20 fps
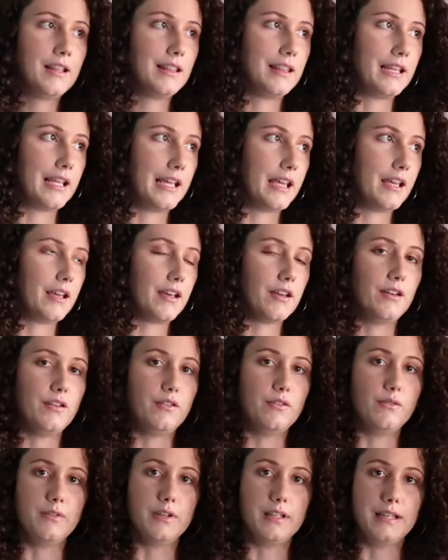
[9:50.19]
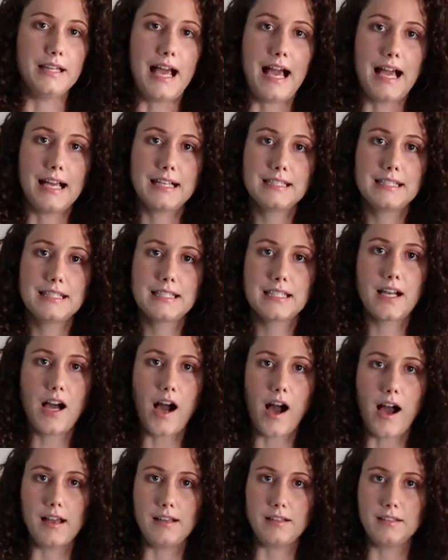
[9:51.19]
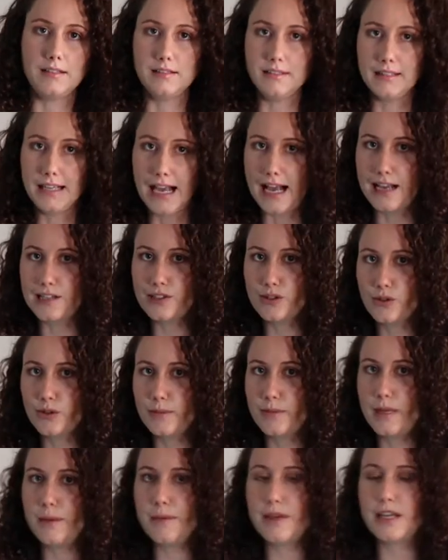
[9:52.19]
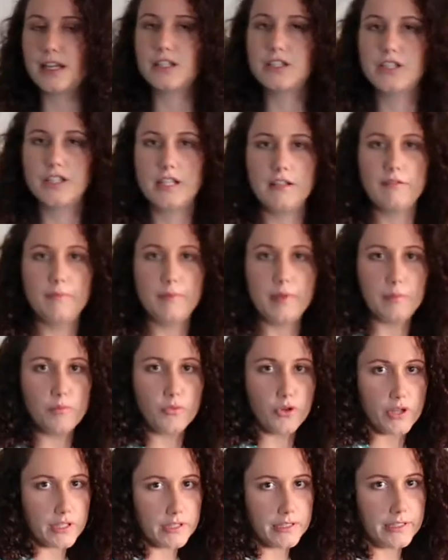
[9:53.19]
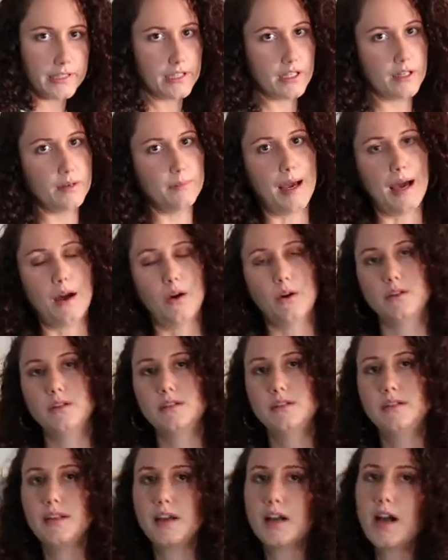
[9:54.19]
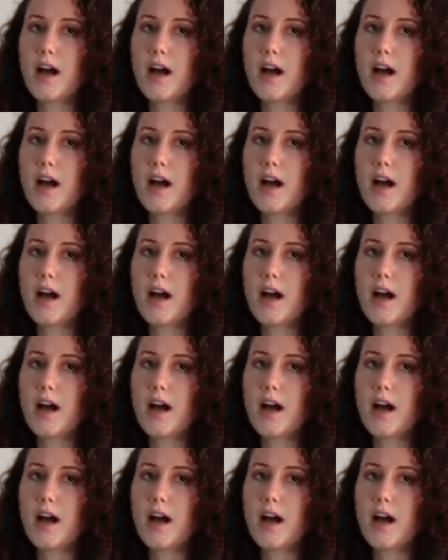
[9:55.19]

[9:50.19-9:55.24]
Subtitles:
like relaxed cotton casual. Maybe I should have been more clear about the